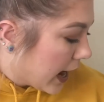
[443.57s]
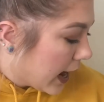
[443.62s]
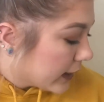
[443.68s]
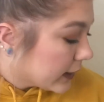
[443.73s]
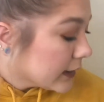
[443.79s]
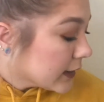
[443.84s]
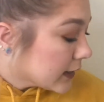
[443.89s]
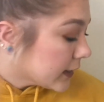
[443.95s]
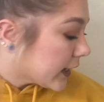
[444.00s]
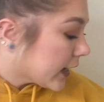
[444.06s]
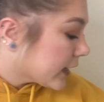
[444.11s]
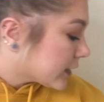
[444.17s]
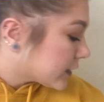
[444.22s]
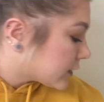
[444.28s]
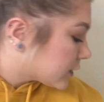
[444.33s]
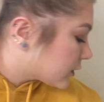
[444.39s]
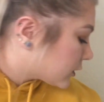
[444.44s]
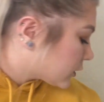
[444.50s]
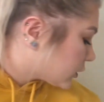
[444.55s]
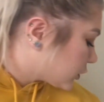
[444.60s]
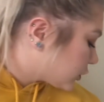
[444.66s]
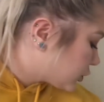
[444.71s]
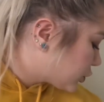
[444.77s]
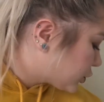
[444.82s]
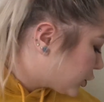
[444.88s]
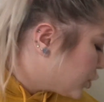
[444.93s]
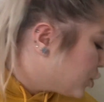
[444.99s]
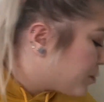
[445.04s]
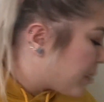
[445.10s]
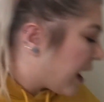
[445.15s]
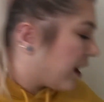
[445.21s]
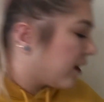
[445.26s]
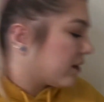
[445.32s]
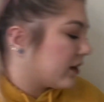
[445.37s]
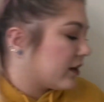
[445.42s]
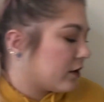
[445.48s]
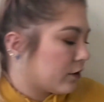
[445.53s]
And then the next two
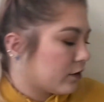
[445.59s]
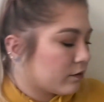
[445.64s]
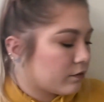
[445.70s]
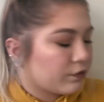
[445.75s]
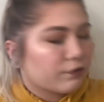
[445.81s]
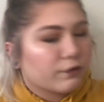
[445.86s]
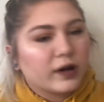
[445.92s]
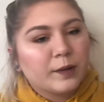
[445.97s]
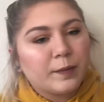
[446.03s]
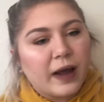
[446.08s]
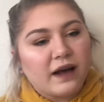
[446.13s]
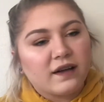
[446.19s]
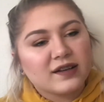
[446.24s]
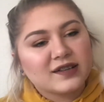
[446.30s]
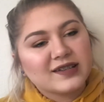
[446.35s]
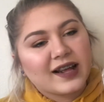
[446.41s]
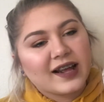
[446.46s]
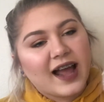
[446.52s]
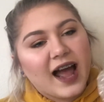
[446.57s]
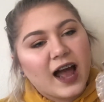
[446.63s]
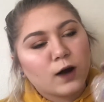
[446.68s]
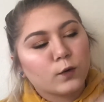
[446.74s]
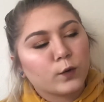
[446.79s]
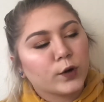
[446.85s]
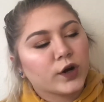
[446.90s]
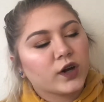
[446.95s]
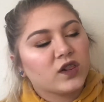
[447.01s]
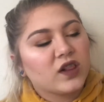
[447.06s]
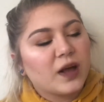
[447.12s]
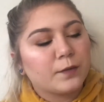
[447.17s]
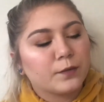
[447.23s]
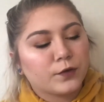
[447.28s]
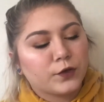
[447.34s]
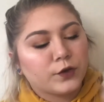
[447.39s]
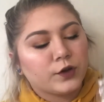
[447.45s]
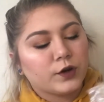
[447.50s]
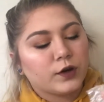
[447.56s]
palettes or three palettes I got were
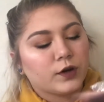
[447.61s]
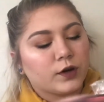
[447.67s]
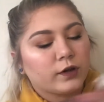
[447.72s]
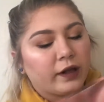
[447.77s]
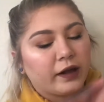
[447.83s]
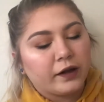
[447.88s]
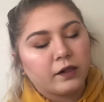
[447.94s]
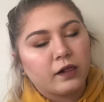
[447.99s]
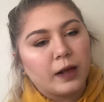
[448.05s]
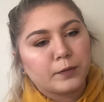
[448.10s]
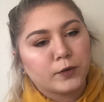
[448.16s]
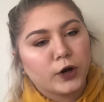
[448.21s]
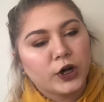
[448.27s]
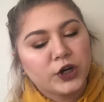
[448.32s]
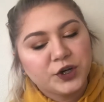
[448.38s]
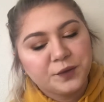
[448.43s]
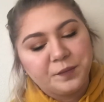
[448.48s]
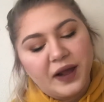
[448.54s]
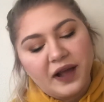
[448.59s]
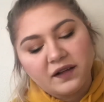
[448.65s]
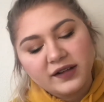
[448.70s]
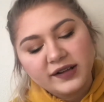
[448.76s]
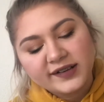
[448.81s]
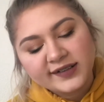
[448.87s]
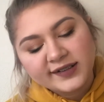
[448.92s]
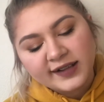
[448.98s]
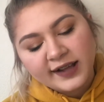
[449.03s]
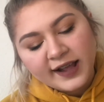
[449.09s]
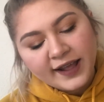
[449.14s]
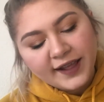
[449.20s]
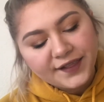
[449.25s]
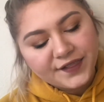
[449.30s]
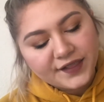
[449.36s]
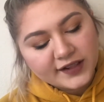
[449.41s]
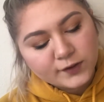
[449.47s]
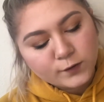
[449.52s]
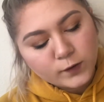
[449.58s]
the like collaboration palettes.
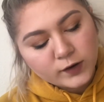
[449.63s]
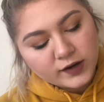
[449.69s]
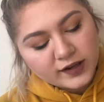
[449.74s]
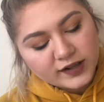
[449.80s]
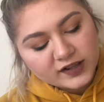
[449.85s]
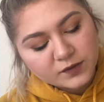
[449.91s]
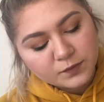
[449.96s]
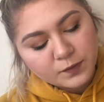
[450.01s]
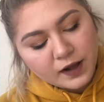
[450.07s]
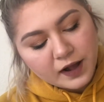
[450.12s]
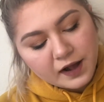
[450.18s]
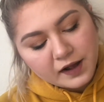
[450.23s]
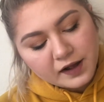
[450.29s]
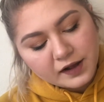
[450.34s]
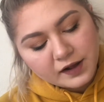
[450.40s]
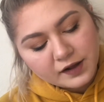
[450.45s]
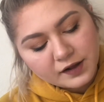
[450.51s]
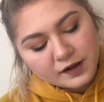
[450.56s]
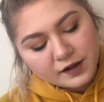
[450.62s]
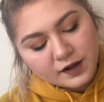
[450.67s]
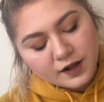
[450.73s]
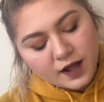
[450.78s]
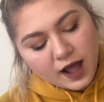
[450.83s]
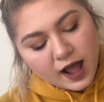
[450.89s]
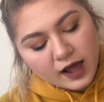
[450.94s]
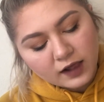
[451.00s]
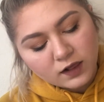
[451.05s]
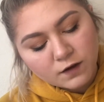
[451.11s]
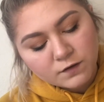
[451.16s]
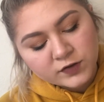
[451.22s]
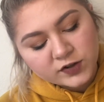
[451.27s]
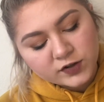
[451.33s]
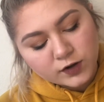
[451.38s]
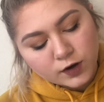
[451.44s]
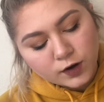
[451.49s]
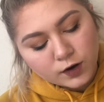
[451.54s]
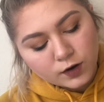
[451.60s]
This one is by I love
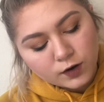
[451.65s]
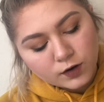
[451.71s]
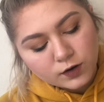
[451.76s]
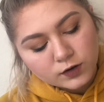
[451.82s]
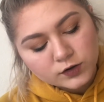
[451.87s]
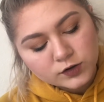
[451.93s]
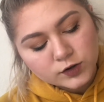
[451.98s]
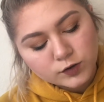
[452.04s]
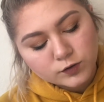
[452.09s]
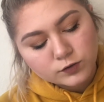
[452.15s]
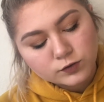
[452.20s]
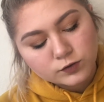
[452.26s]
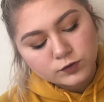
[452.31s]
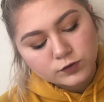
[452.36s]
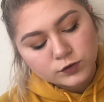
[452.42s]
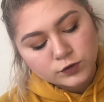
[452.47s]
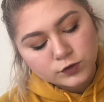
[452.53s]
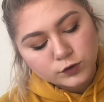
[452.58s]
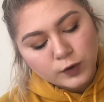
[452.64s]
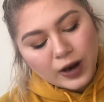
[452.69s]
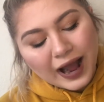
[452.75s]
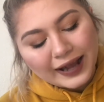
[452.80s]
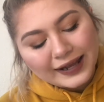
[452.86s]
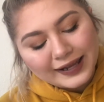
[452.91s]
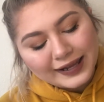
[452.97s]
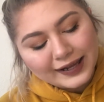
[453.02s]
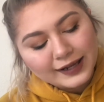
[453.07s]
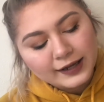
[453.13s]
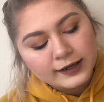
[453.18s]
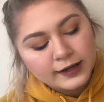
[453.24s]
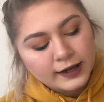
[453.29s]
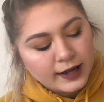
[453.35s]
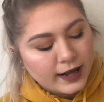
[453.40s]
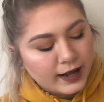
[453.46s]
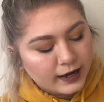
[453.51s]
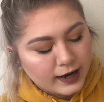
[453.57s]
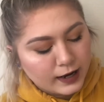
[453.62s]
Sah Sah
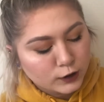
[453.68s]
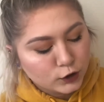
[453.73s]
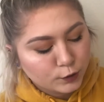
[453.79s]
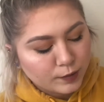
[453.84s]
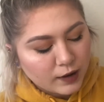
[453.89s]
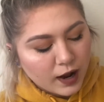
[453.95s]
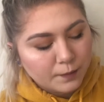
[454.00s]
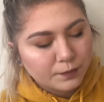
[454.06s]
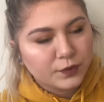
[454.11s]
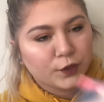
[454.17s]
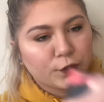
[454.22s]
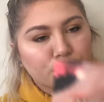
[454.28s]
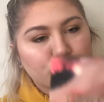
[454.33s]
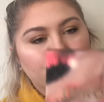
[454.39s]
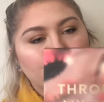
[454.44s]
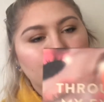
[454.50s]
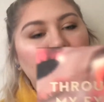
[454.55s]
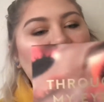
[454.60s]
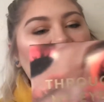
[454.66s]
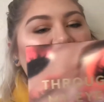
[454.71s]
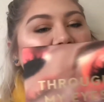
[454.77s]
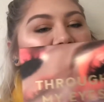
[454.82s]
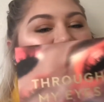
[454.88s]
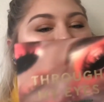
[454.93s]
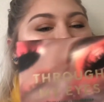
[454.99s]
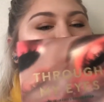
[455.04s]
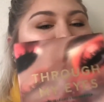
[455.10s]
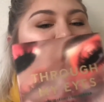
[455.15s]
and ColourPop, the Through My Eyes